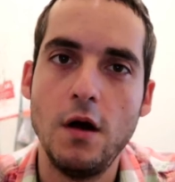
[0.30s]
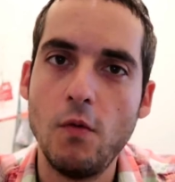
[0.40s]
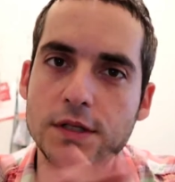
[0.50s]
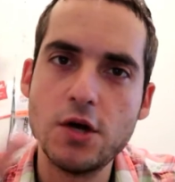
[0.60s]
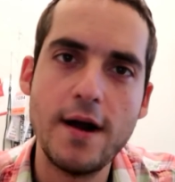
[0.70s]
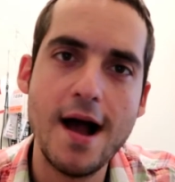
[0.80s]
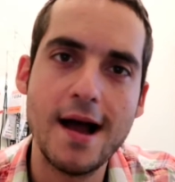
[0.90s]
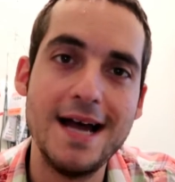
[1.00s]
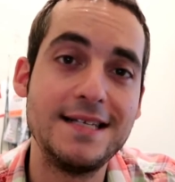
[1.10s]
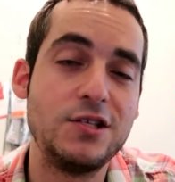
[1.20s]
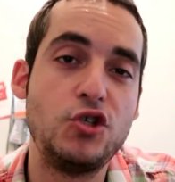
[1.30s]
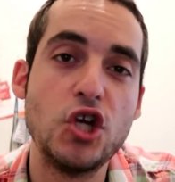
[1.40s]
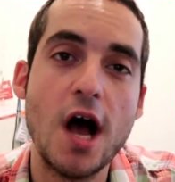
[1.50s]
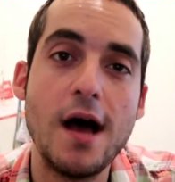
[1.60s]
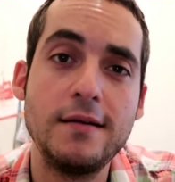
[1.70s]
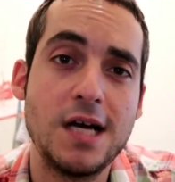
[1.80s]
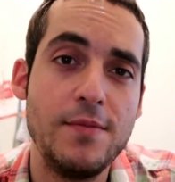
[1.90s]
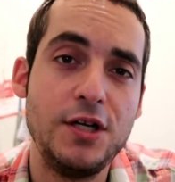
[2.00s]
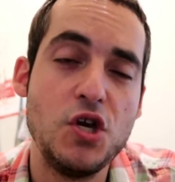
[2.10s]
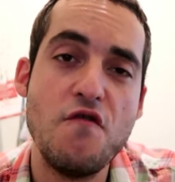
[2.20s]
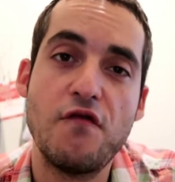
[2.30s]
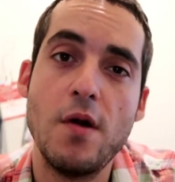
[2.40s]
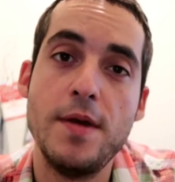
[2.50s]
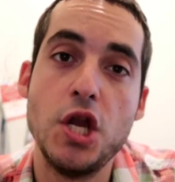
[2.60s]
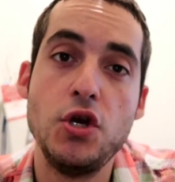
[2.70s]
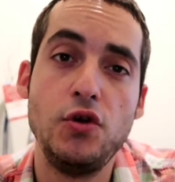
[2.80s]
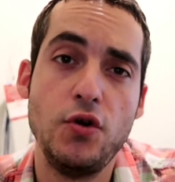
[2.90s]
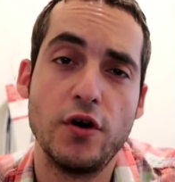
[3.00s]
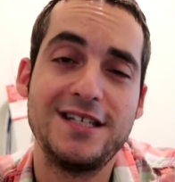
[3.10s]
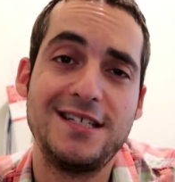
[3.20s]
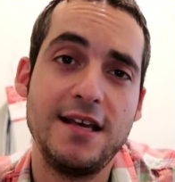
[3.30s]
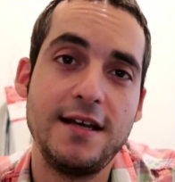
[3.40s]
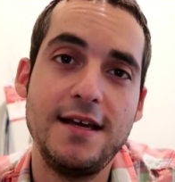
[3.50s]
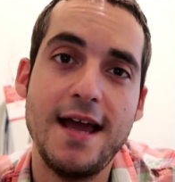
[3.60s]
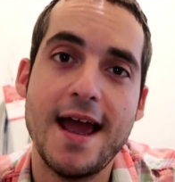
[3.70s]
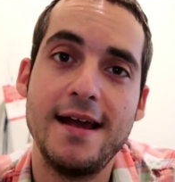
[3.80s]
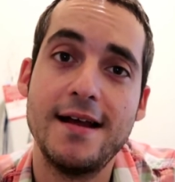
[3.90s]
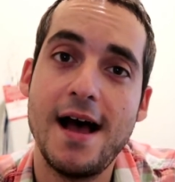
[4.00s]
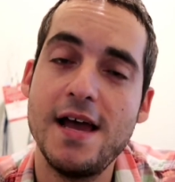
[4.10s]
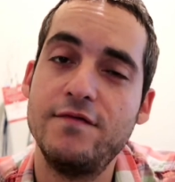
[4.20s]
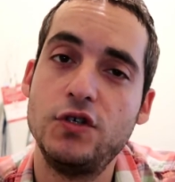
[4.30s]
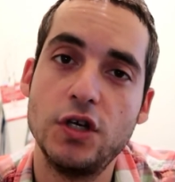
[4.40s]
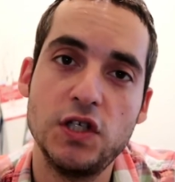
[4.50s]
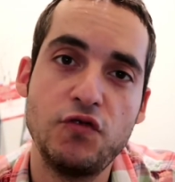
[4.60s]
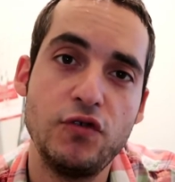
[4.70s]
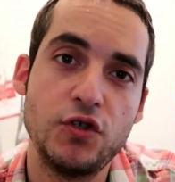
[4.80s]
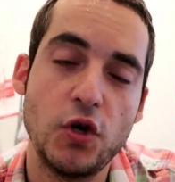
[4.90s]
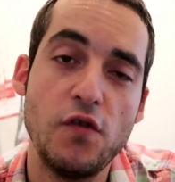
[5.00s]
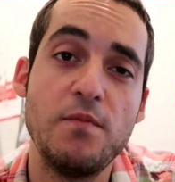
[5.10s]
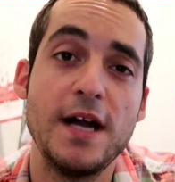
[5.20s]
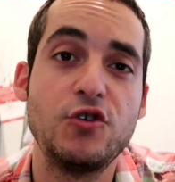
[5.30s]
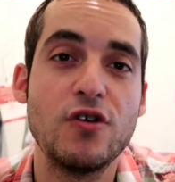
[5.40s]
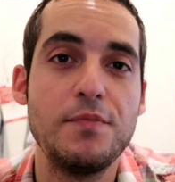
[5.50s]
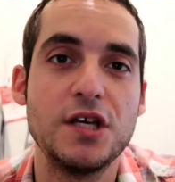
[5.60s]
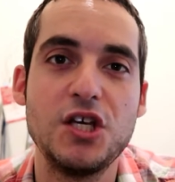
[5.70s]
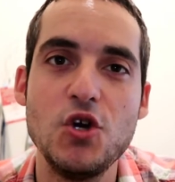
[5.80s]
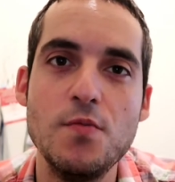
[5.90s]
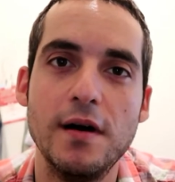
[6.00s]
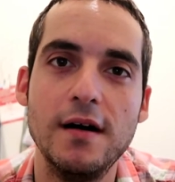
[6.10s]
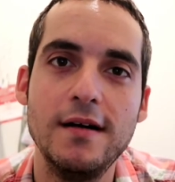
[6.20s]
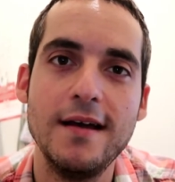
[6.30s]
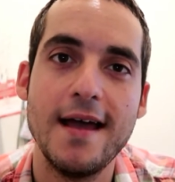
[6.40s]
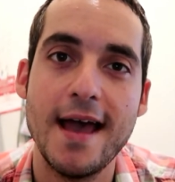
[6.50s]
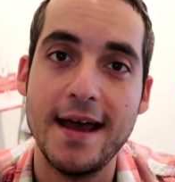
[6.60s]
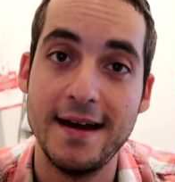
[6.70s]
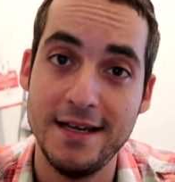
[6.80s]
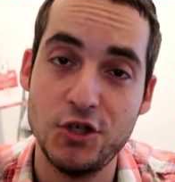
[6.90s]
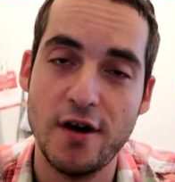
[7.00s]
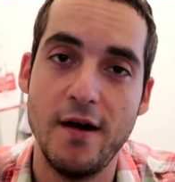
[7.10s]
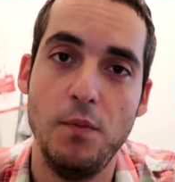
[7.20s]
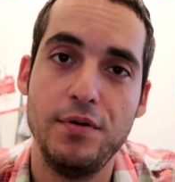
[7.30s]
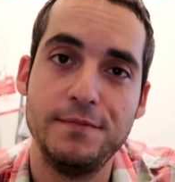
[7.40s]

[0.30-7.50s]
What's going on, guys? It's John coming to you from New York City, and I have just reserved my trip to Cuba, and I need your help.